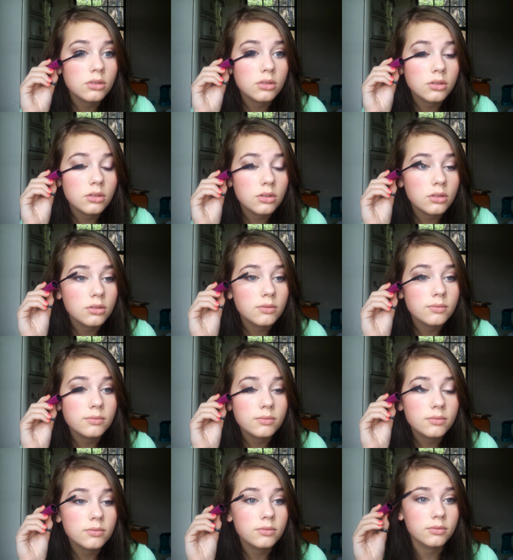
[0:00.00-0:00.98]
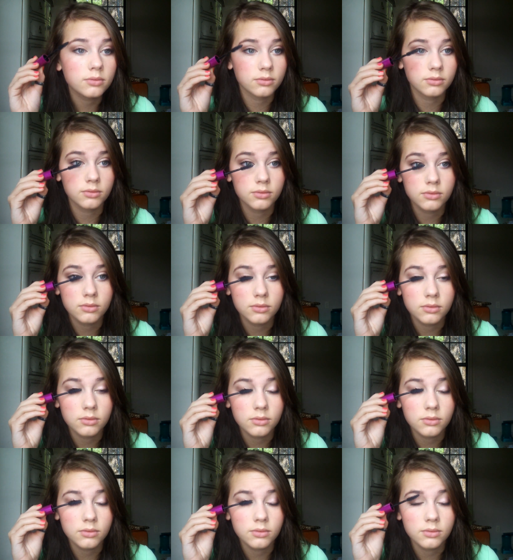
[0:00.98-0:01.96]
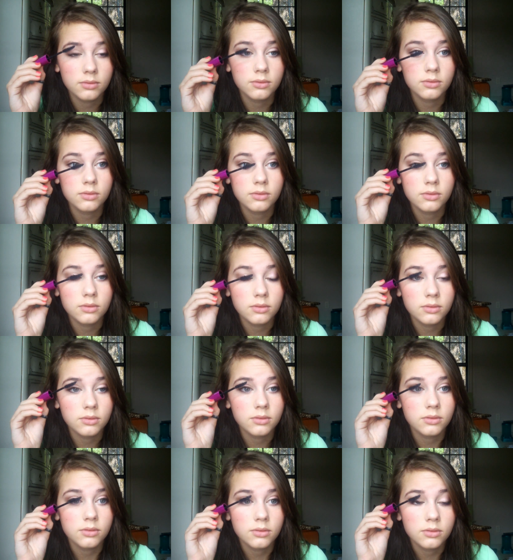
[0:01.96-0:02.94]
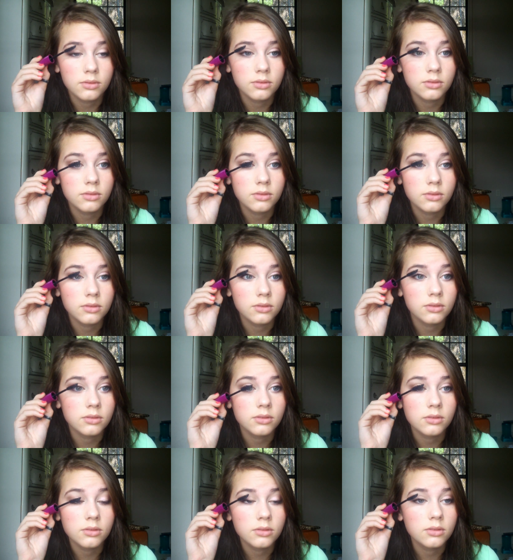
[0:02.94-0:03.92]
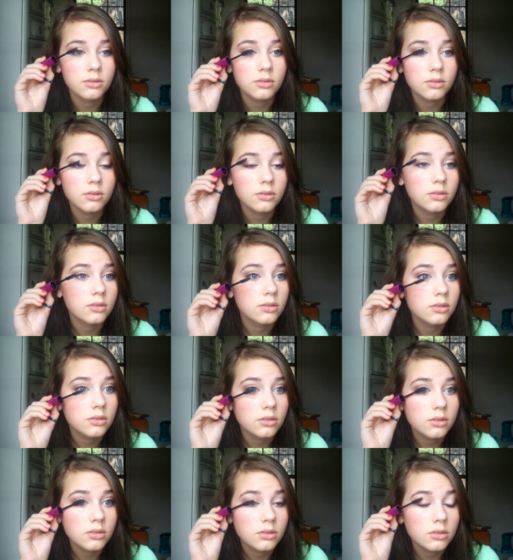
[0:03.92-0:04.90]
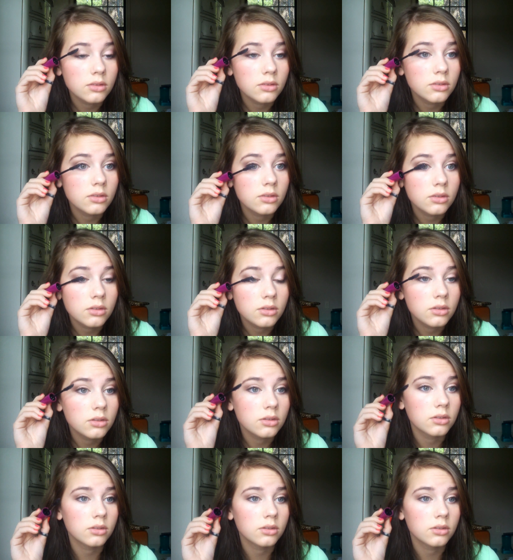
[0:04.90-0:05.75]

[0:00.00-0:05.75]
Nothing is said.